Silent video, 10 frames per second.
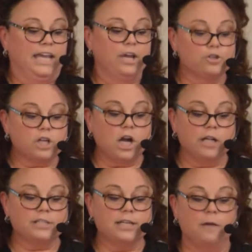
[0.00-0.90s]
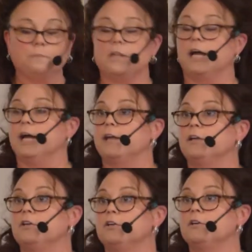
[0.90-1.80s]
Here's a concept that I
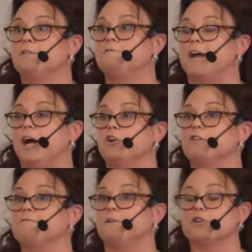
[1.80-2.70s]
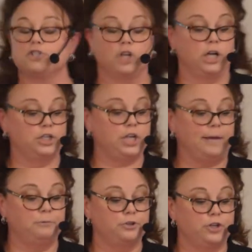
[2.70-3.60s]
found in 1 John
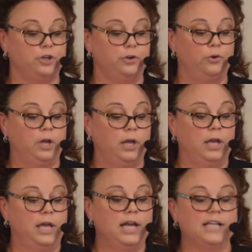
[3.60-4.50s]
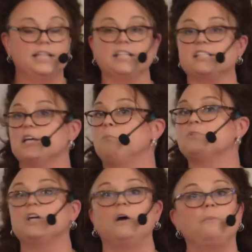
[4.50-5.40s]
chapter 2 that
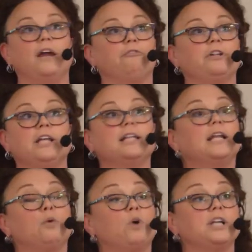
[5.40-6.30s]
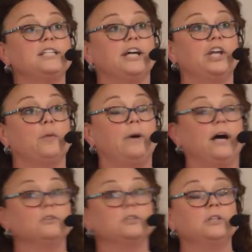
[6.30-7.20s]
sums up everything that I want to tell you
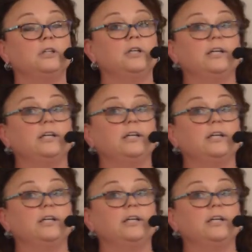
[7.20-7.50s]
about